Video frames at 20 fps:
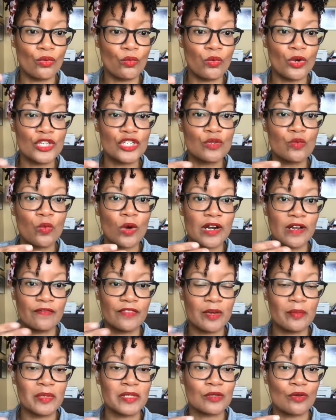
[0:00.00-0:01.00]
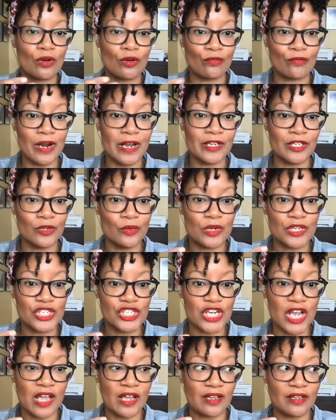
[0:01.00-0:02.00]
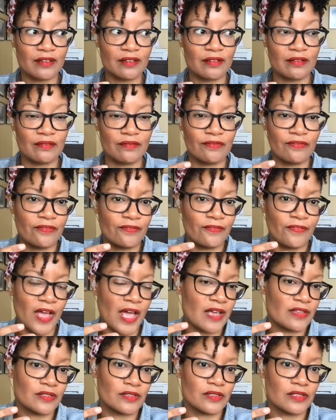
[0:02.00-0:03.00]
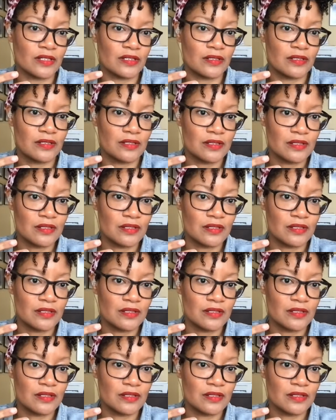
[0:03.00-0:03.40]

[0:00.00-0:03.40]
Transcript: which one of them is going to write you a check faster.